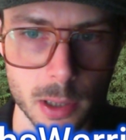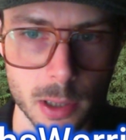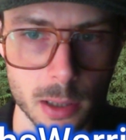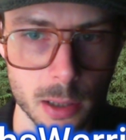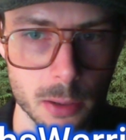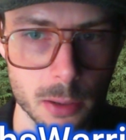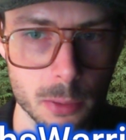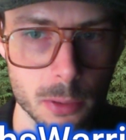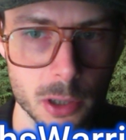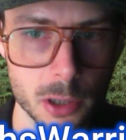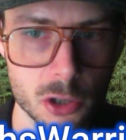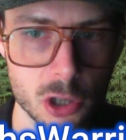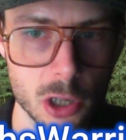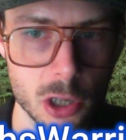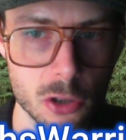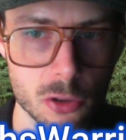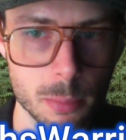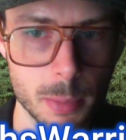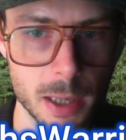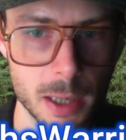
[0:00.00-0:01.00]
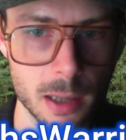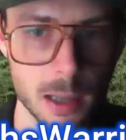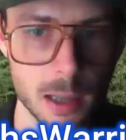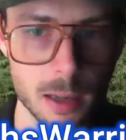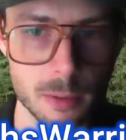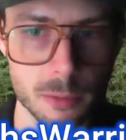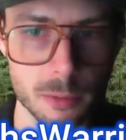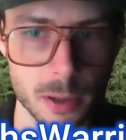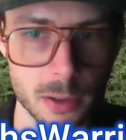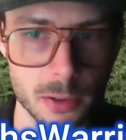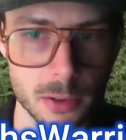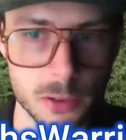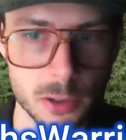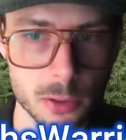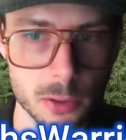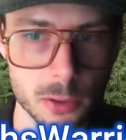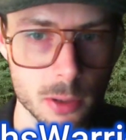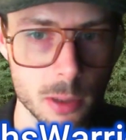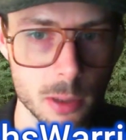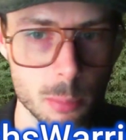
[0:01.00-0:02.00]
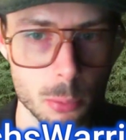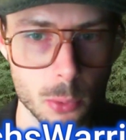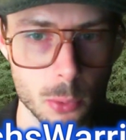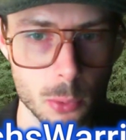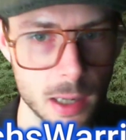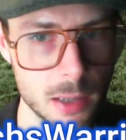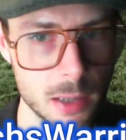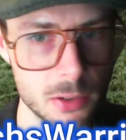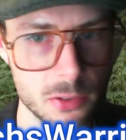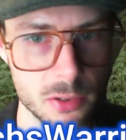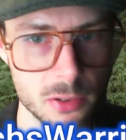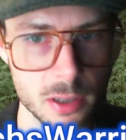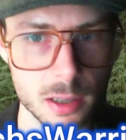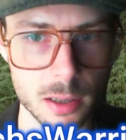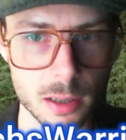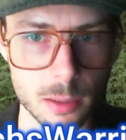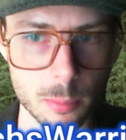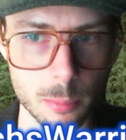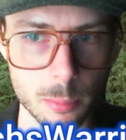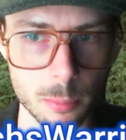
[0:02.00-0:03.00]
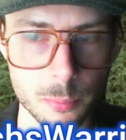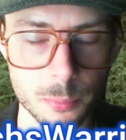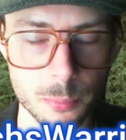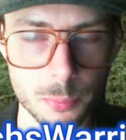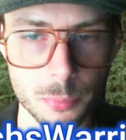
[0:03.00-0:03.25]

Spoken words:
He literally changed my life. I tear up when I see him.